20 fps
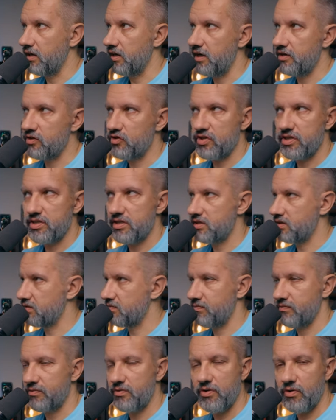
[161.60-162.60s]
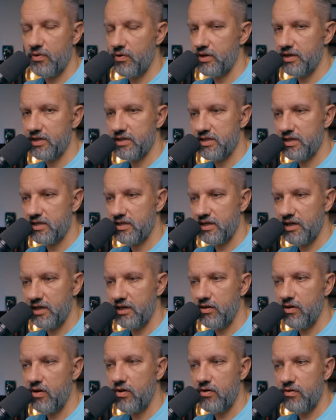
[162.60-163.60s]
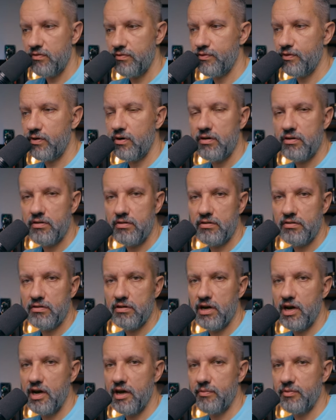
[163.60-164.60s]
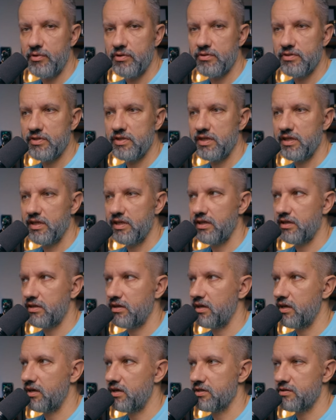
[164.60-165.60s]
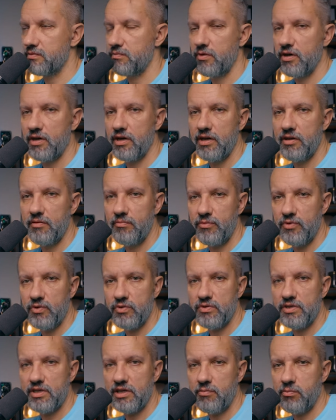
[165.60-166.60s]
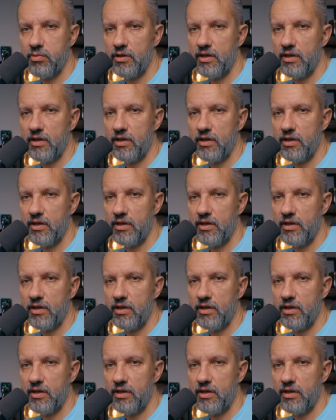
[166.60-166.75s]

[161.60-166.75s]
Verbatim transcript: I just turning the screen off or I'm using it as my music